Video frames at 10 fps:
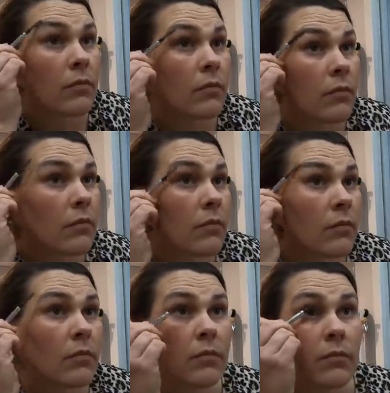
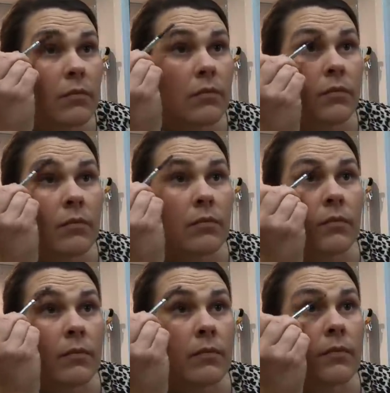
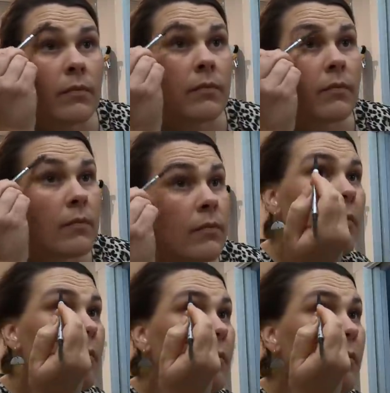
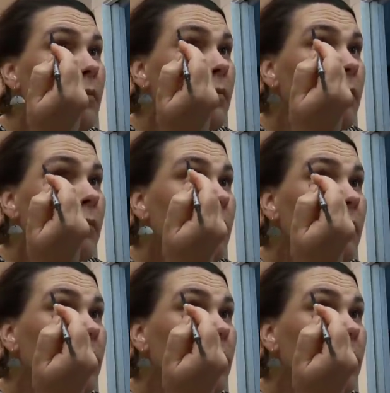Nobody speaks.